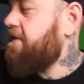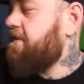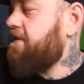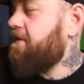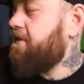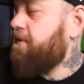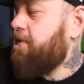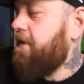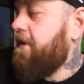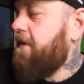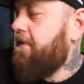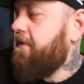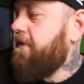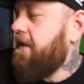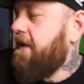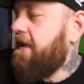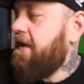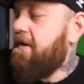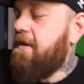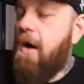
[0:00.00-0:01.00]
It's just whatever.
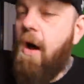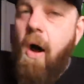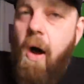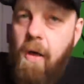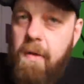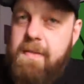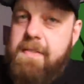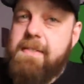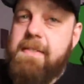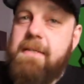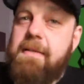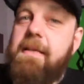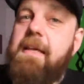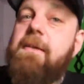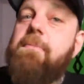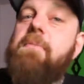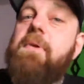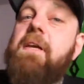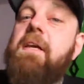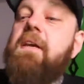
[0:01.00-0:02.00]
Like, it all is gonna
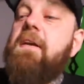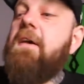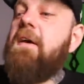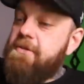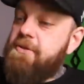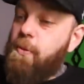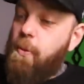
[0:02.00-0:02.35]
lead me